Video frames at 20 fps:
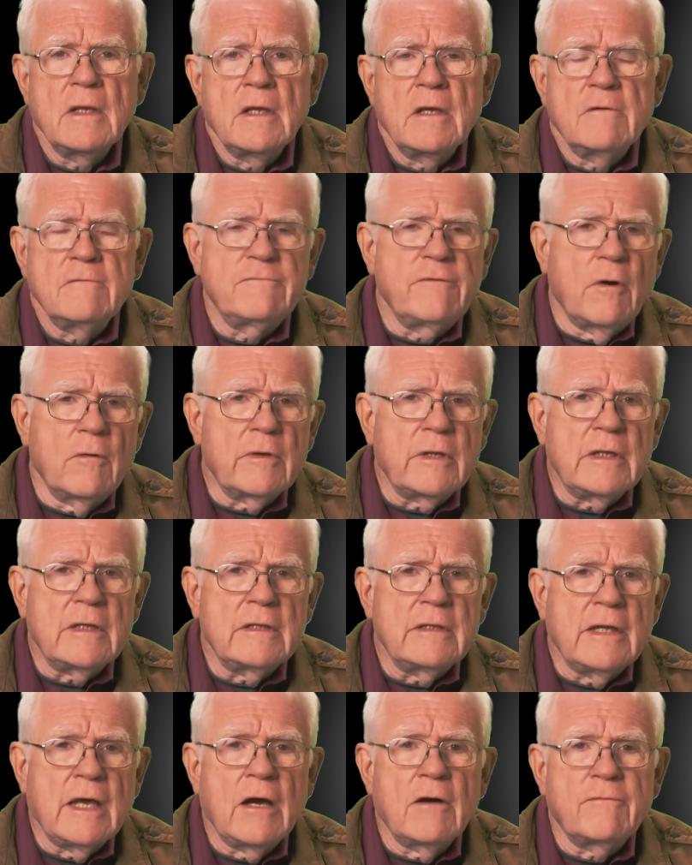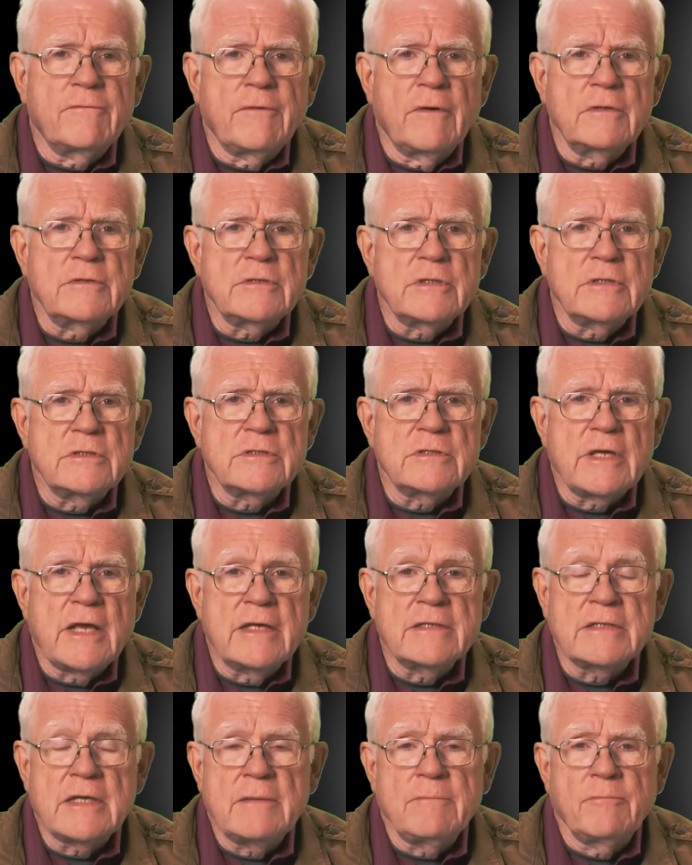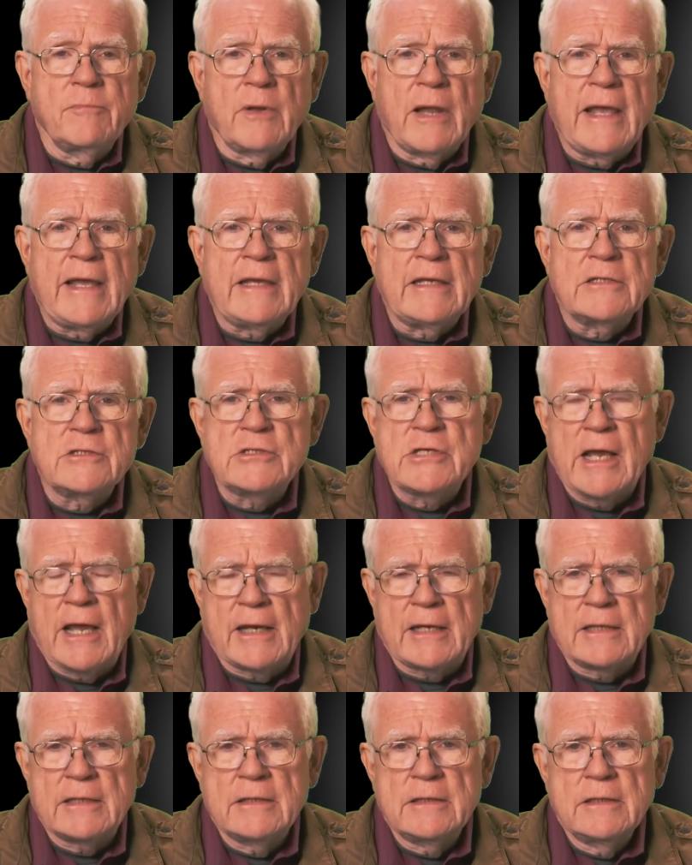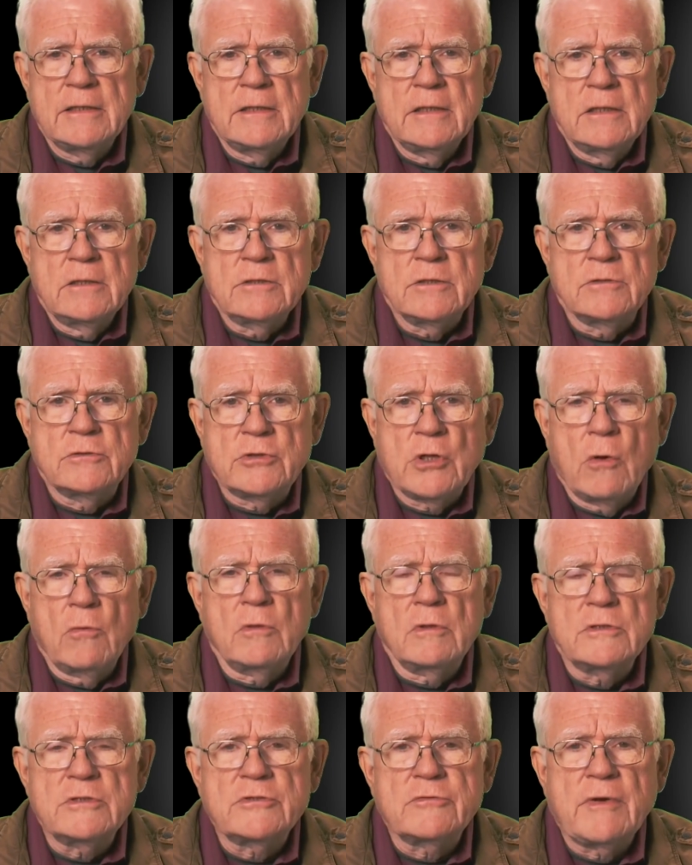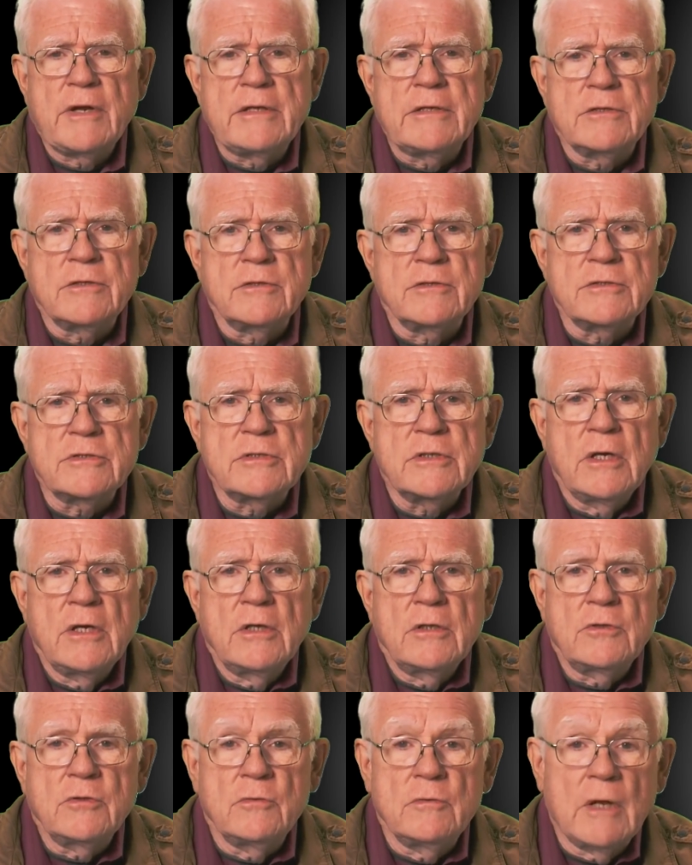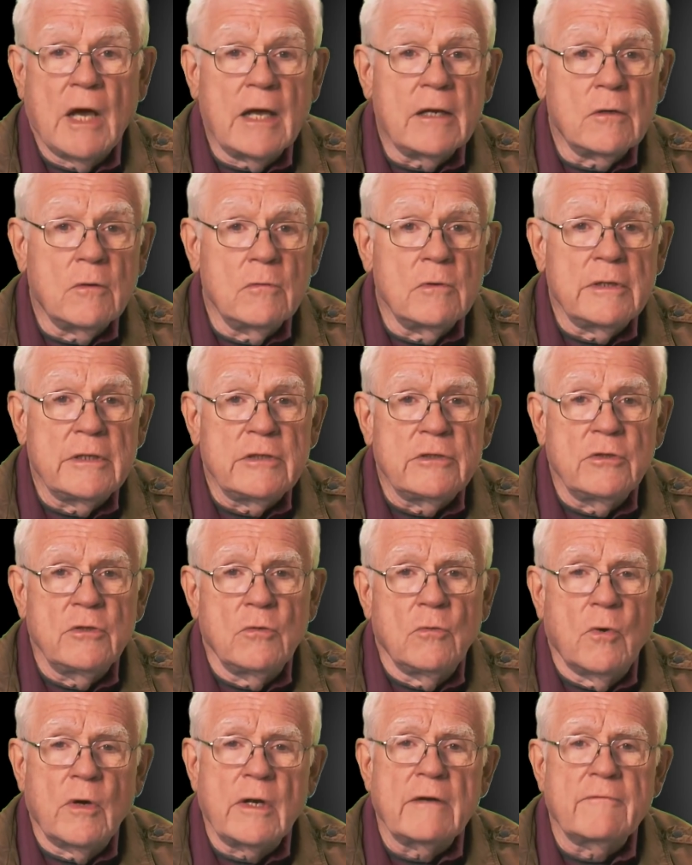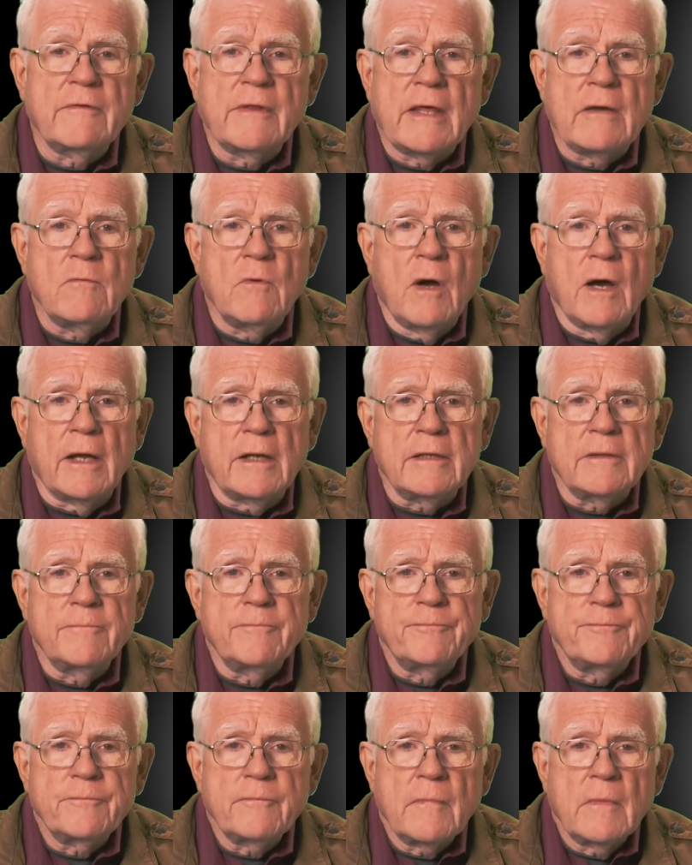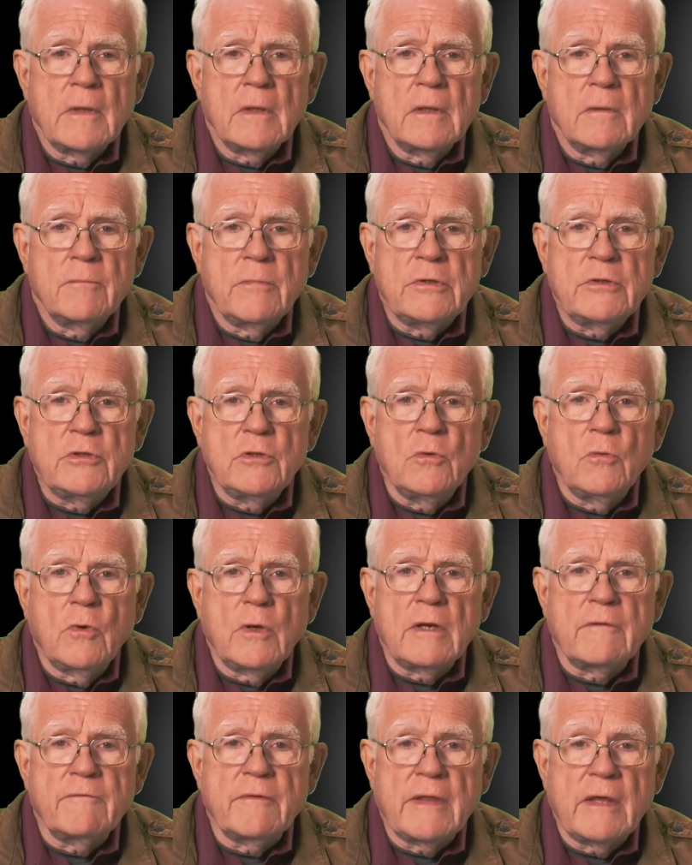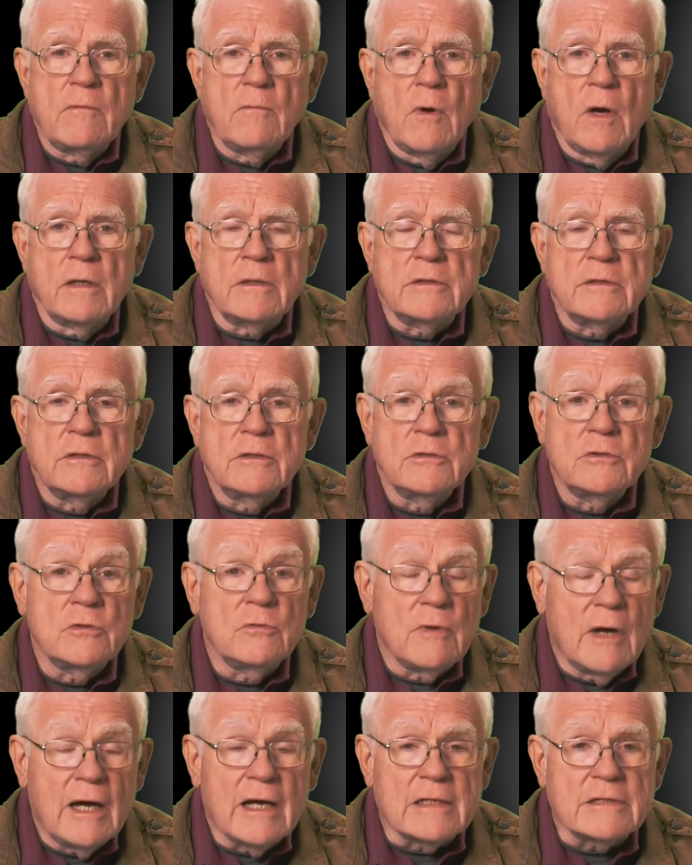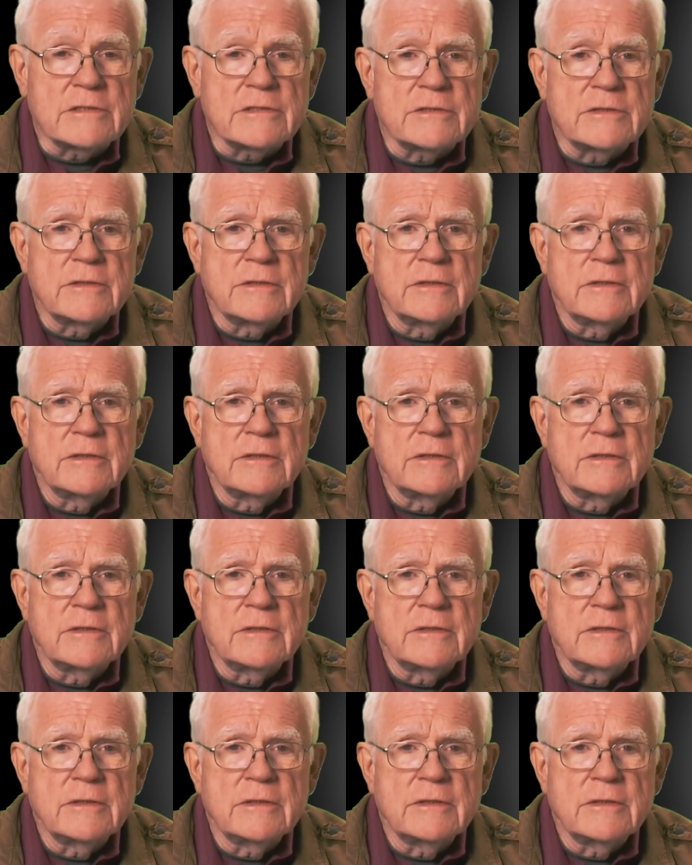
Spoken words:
Voting now functions as a blank check to total strangers to not only do whatever they want, but do whatever they want to us.